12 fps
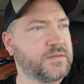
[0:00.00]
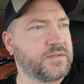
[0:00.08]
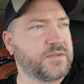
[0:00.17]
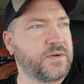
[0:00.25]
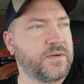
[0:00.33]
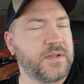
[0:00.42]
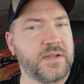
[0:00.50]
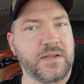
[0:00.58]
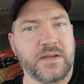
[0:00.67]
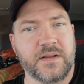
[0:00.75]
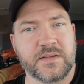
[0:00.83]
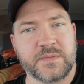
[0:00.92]
So
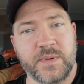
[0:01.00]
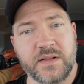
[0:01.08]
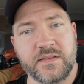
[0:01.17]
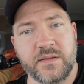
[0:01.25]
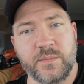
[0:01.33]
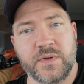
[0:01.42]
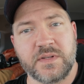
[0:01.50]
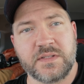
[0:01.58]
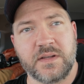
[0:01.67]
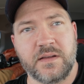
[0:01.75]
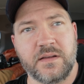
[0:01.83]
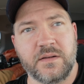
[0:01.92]
totally uh, unexpected, but
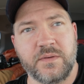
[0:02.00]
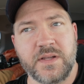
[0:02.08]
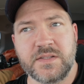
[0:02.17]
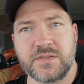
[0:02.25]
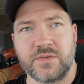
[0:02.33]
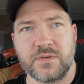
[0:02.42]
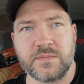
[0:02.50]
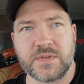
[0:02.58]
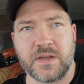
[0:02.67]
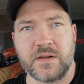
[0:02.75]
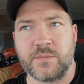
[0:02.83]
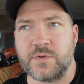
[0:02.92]
uh, a
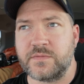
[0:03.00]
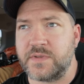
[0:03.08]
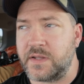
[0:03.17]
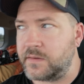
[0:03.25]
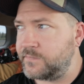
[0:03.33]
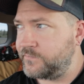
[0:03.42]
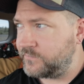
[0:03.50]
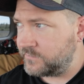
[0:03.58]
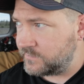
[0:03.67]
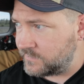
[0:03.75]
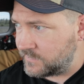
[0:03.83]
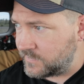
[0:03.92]
rainstorm's kind of moved in.
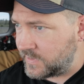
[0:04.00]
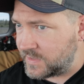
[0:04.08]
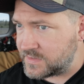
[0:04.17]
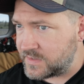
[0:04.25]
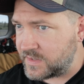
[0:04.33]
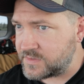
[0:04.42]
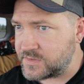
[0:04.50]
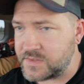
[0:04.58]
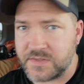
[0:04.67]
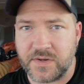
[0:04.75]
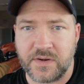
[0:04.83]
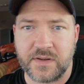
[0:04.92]
Hasn't
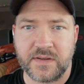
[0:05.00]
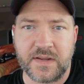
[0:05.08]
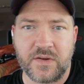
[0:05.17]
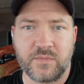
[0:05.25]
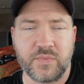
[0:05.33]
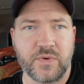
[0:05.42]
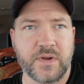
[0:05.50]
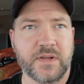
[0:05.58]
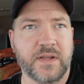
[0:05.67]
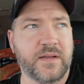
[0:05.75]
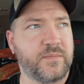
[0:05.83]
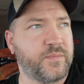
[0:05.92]
actually started downpouring
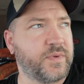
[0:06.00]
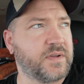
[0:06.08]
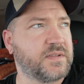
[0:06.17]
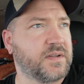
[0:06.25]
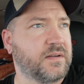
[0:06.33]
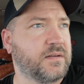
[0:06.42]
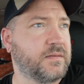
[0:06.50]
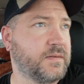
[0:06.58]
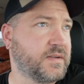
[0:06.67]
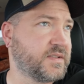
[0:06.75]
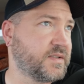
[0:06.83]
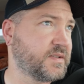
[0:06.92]
yet, but uh,
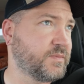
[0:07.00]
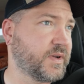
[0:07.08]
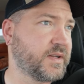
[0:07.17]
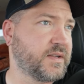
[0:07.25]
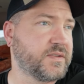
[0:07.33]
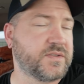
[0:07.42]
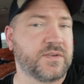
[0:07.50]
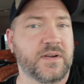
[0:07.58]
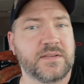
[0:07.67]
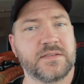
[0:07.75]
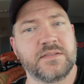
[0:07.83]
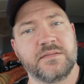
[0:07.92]
I see some lightning
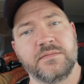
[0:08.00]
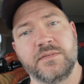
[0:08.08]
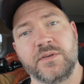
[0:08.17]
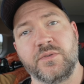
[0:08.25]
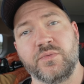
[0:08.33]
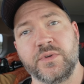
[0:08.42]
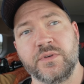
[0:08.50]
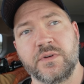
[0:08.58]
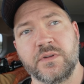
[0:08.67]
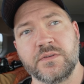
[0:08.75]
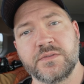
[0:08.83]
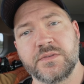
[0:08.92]
strikes that are real
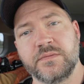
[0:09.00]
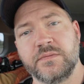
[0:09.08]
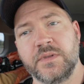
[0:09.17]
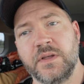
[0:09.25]
close.